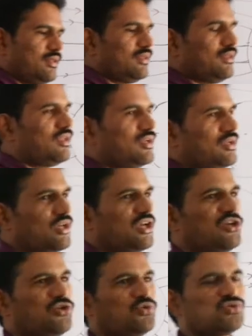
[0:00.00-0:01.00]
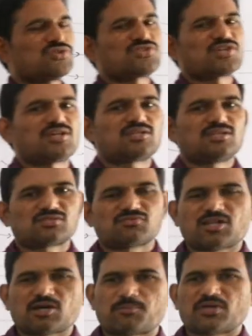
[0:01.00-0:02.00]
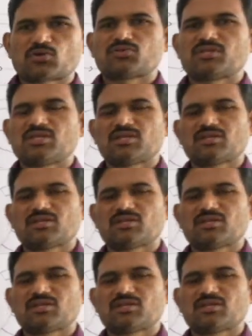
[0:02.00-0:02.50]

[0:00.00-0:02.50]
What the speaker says: then induced charges will appear on